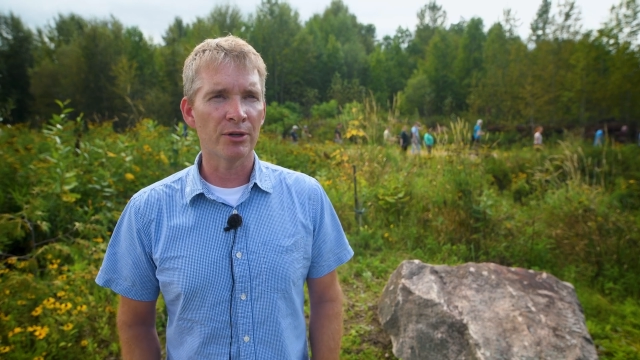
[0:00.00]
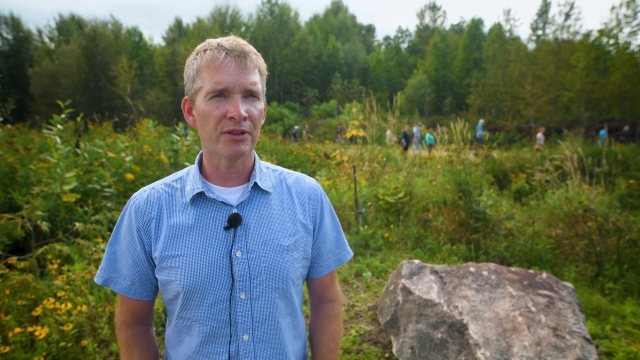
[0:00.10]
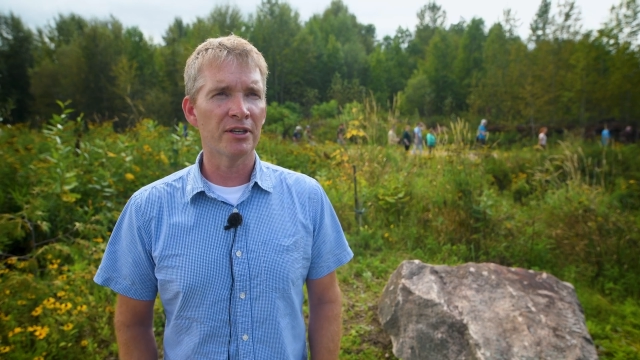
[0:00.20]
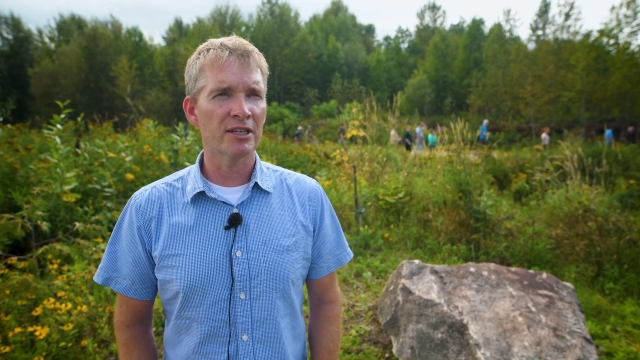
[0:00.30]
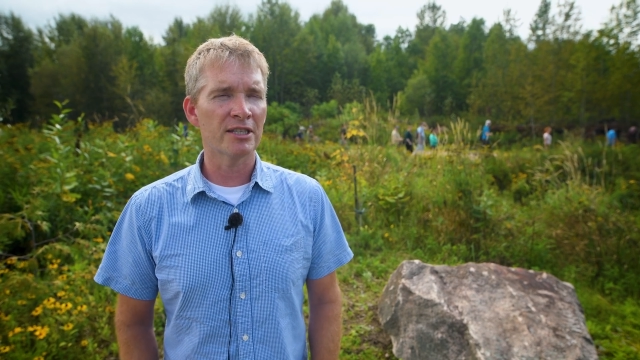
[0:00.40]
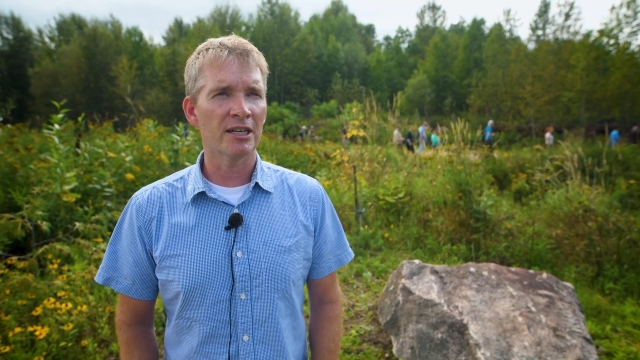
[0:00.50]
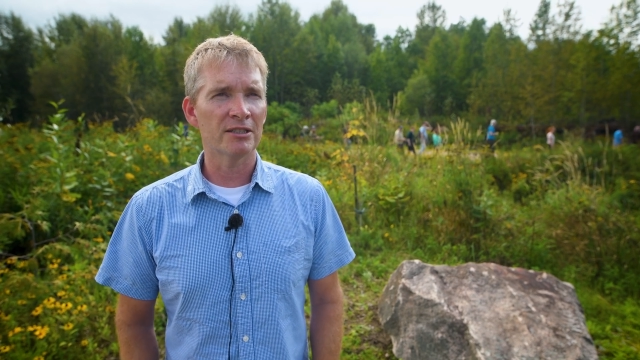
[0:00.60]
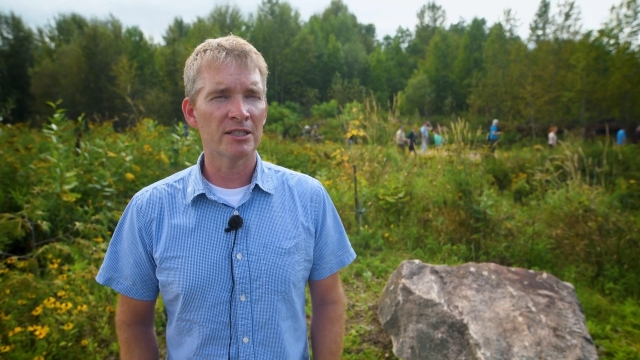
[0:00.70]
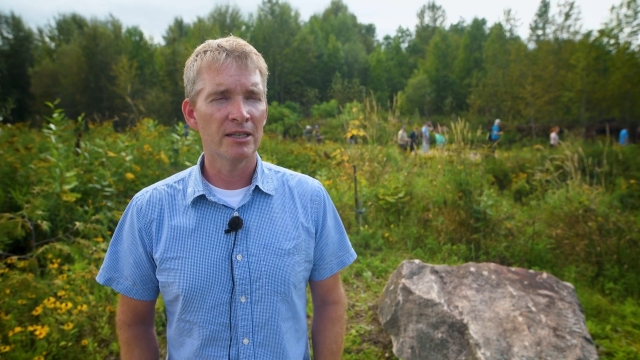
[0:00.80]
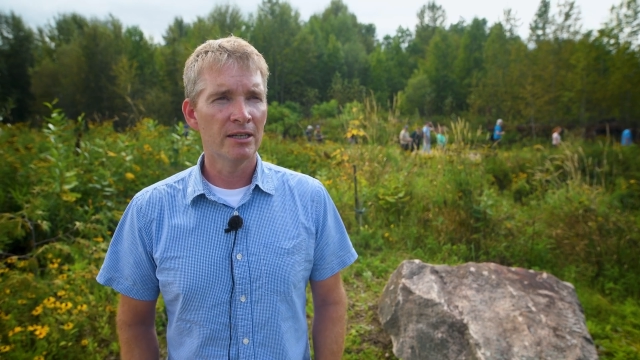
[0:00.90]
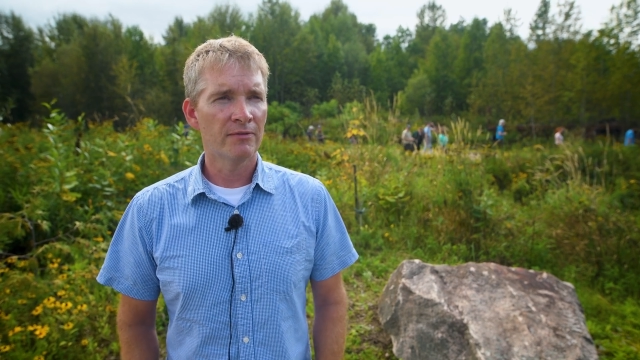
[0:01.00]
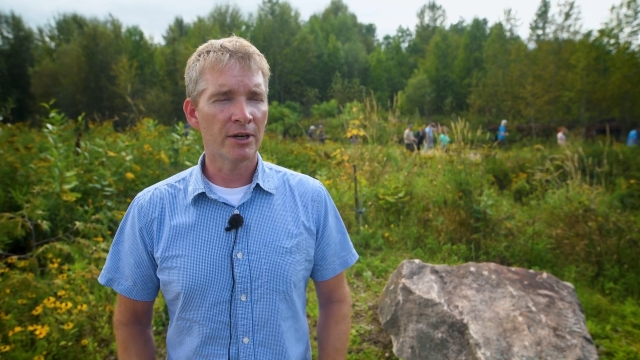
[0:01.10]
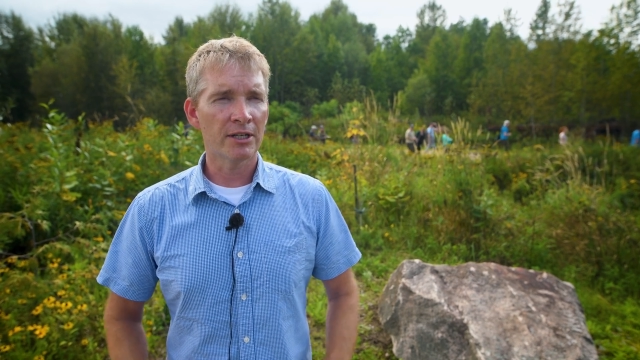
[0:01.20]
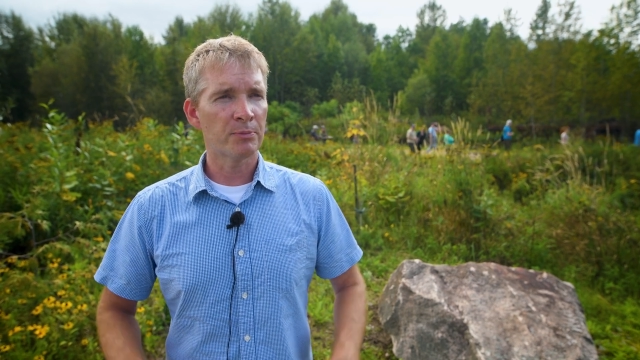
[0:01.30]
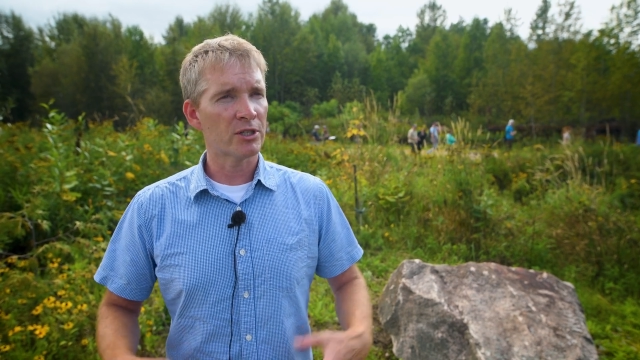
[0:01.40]
learning things that it's
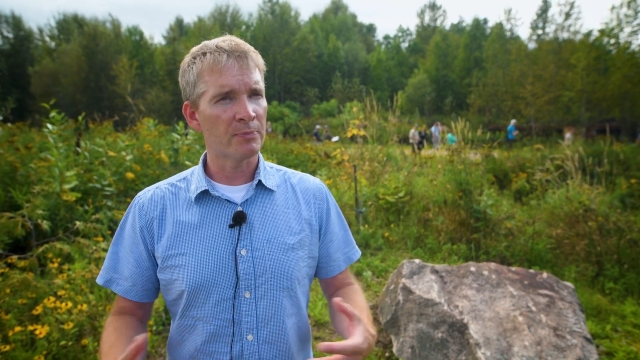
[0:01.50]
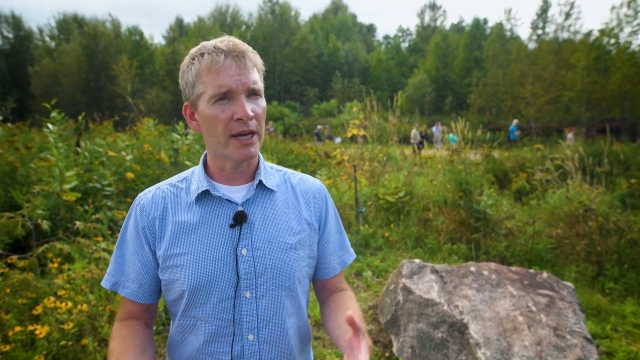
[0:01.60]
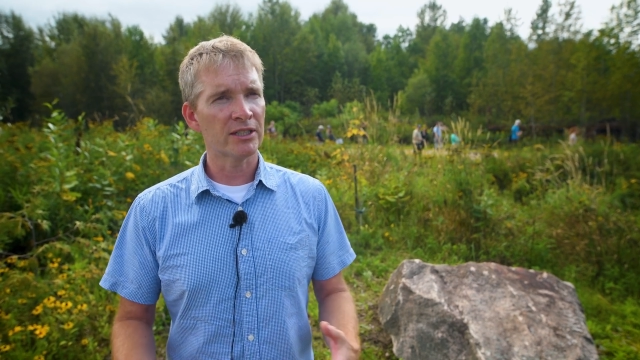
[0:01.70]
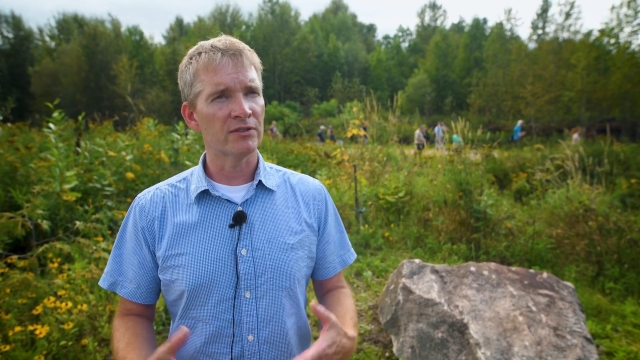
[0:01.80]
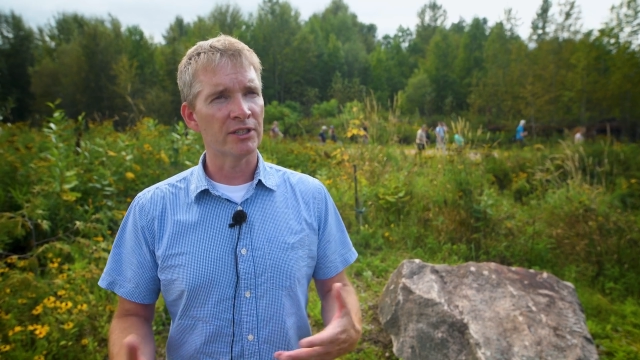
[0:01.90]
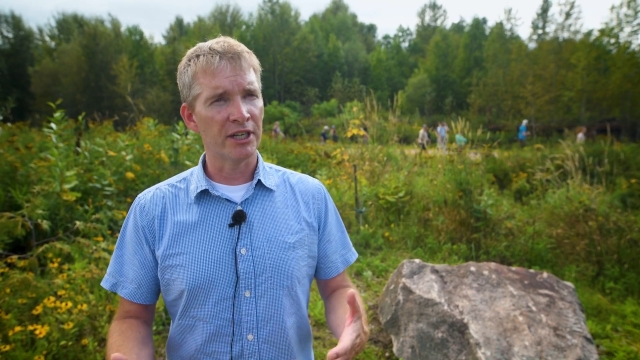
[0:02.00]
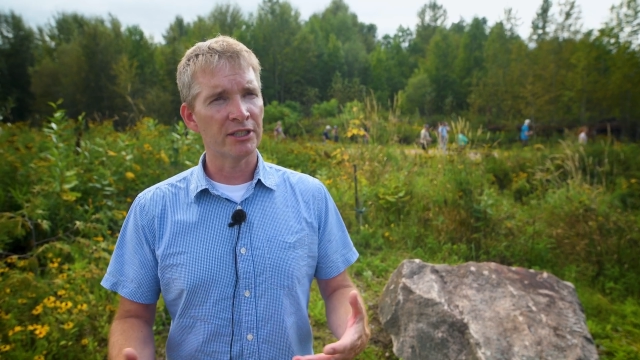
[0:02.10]
various perspectives and